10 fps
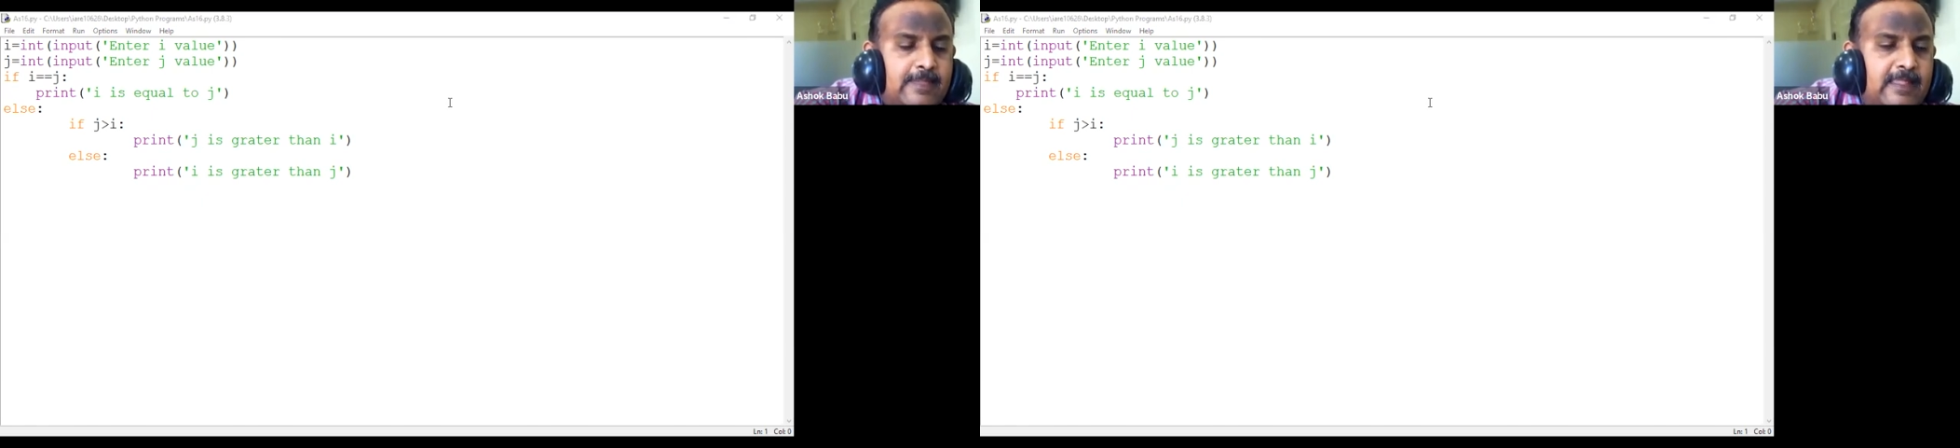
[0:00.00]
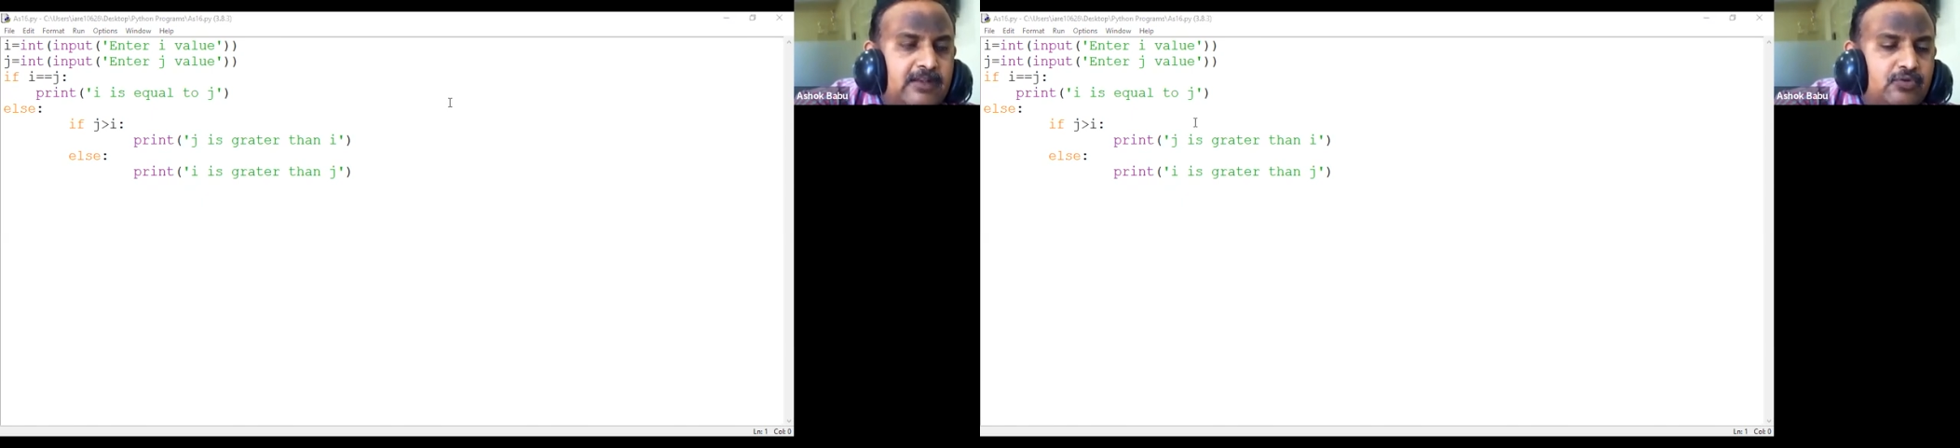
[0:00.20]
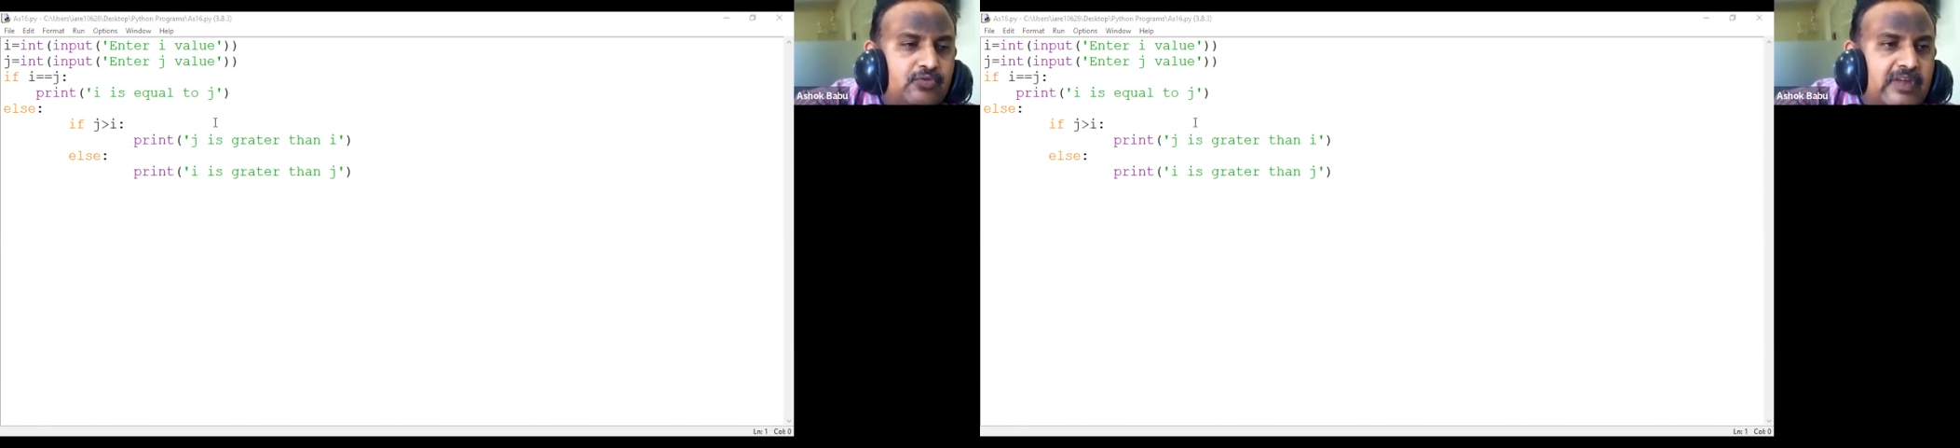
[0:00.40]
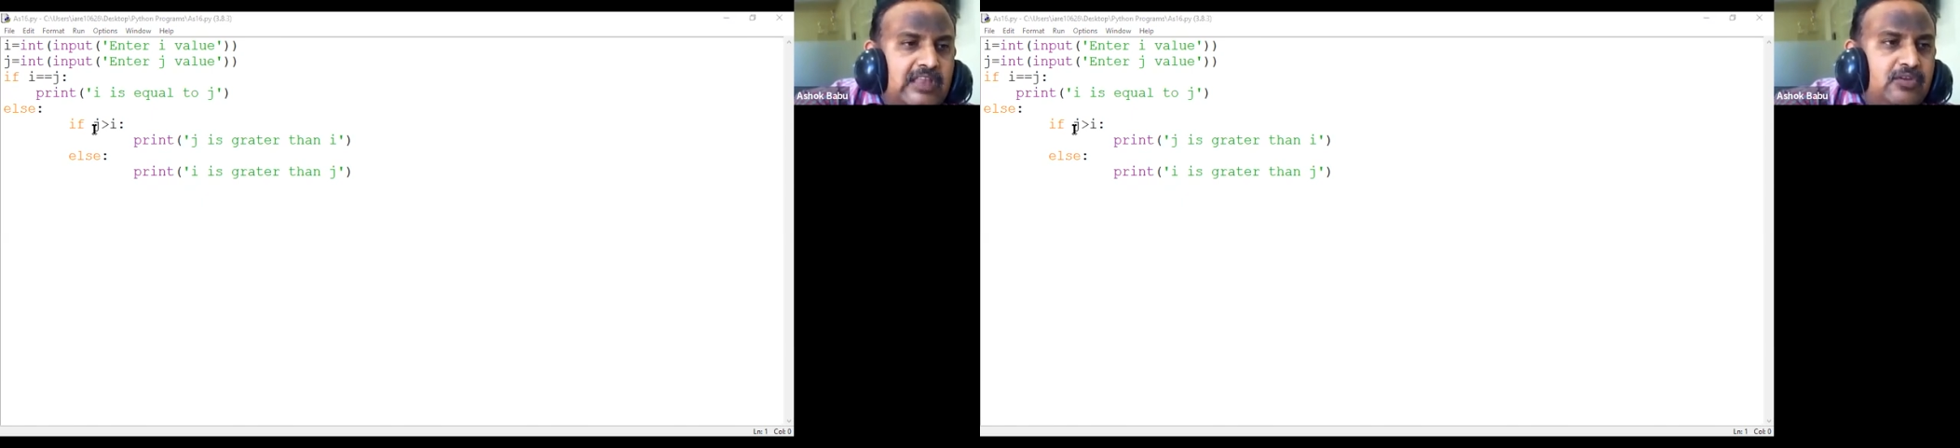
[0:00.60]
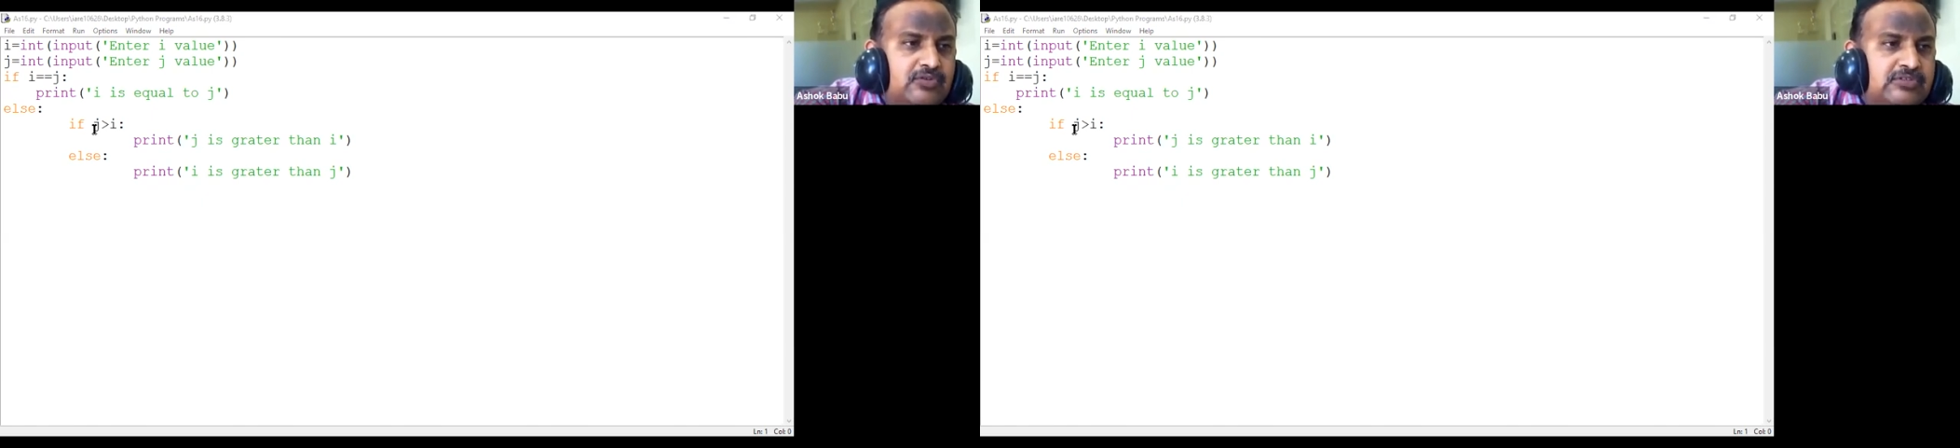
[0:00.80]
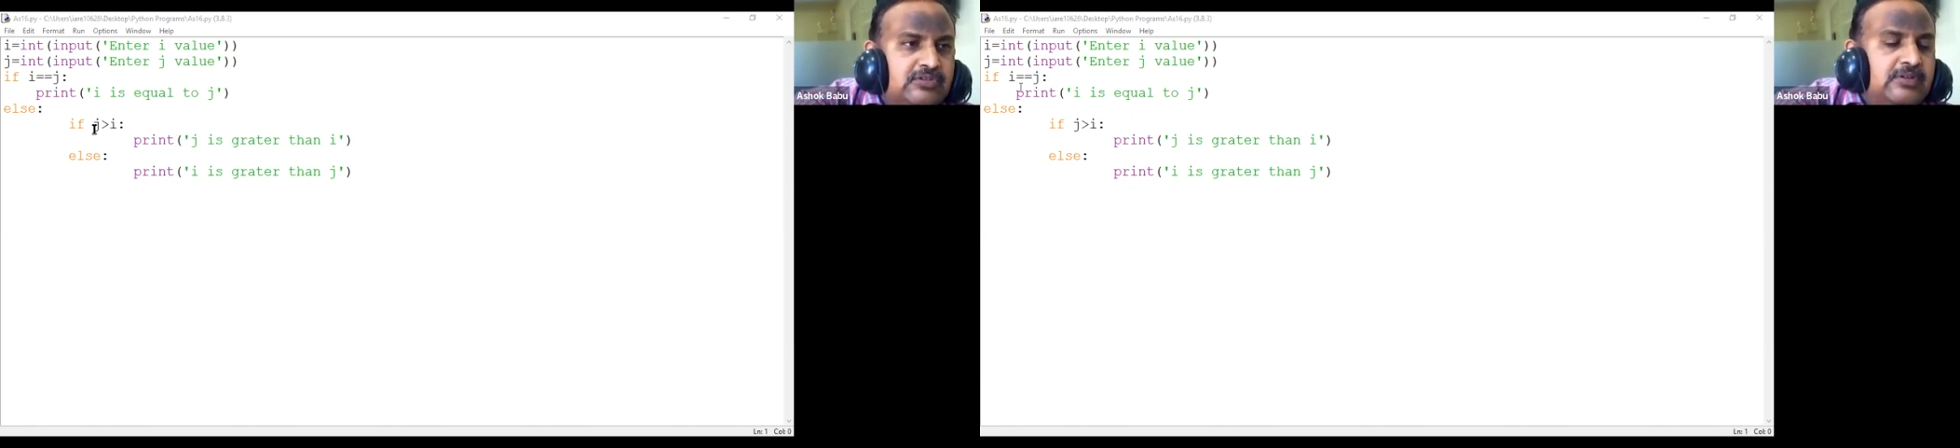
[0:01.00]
and two values.